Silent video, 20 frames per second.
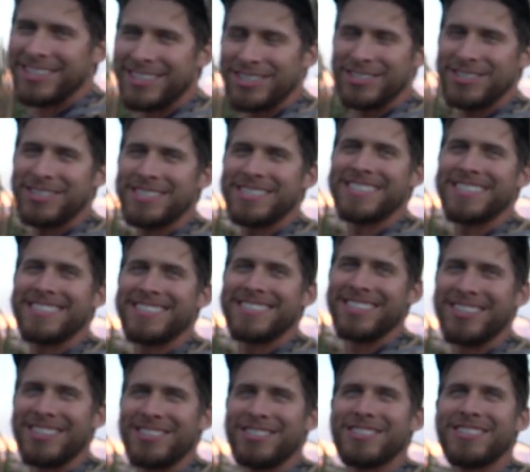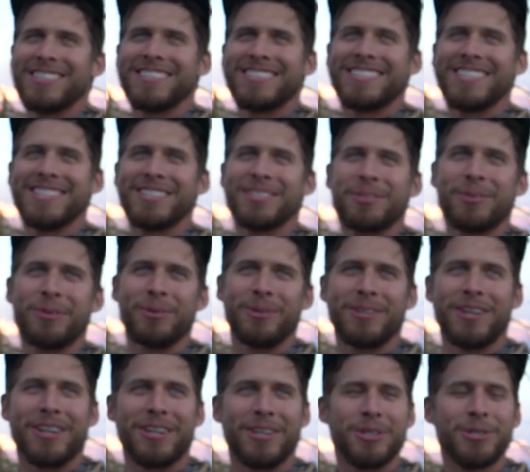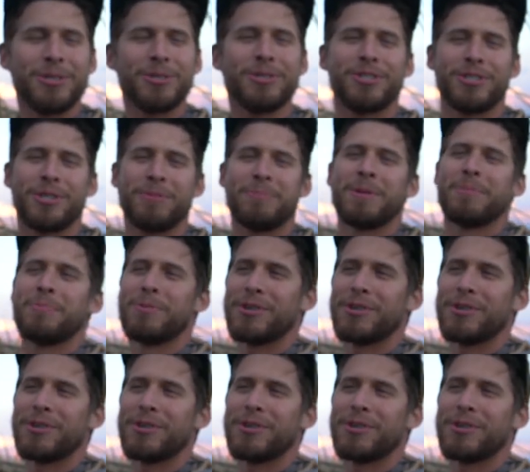there's the discord on who should be